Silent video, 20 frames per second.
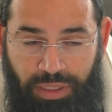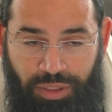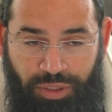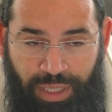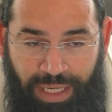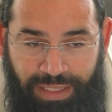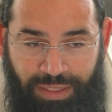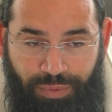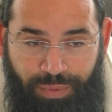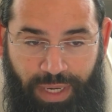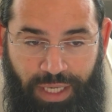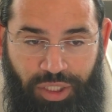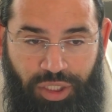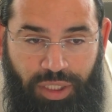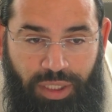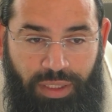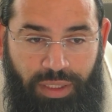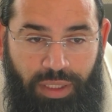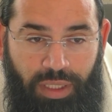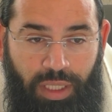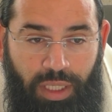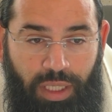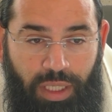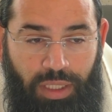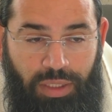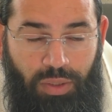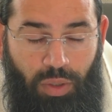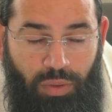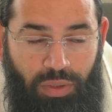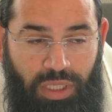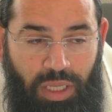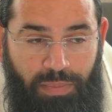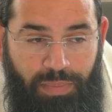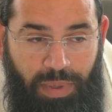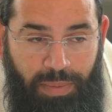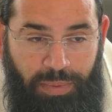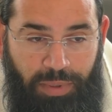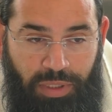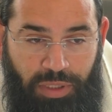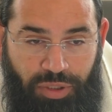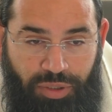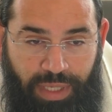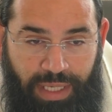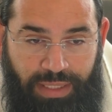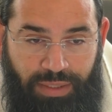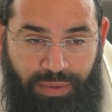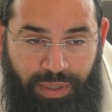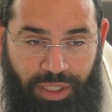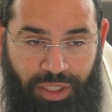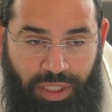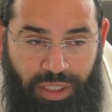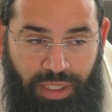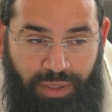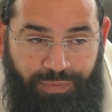transgression is only a biblical transgression